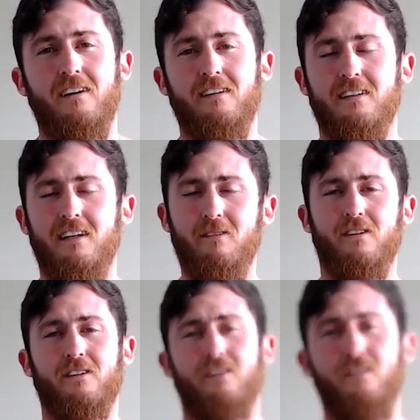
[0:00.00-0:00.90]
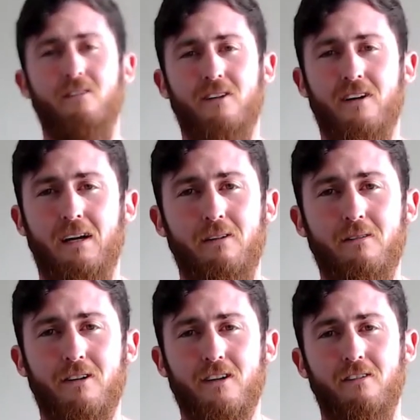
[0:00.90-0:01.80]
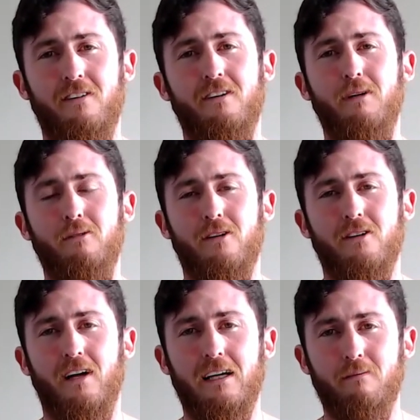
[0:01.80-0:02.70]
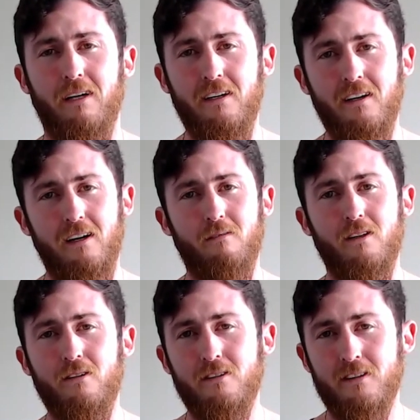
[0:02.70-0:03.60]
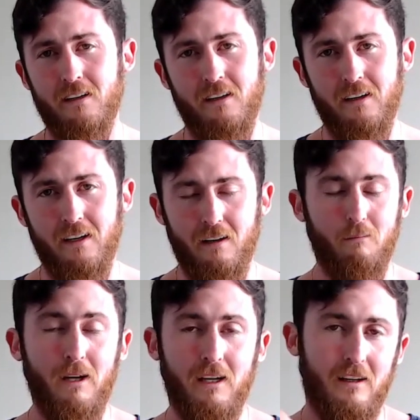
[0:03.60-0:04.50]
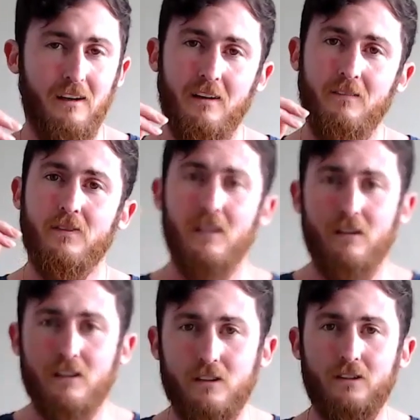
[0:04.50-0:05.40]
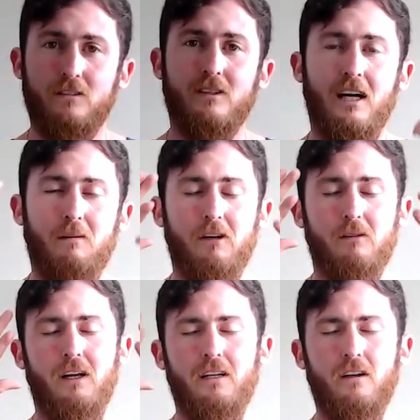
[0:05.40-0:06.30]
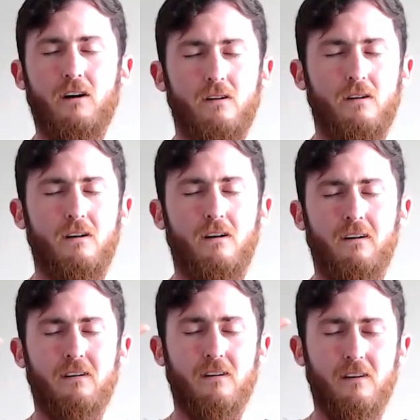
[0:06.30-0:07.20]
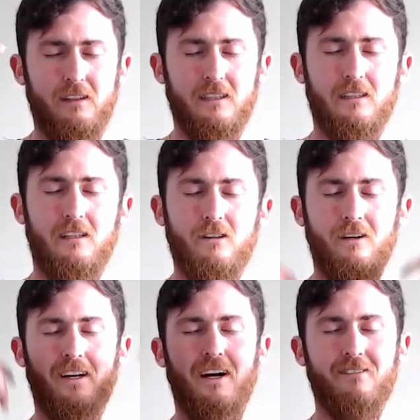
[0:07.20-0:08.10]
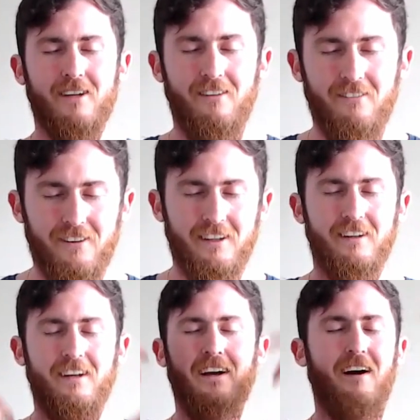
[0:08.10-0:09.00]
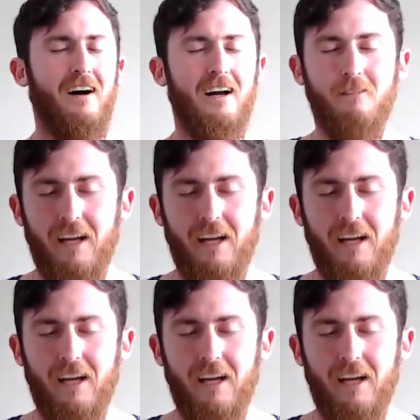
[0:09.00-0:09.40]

I was like, I'm not cool. I'm not happy. I'm not confident. People don't like me. I'm a loser. But those thoughts would come and I'd be like, no, this is the new one. I am confident. I am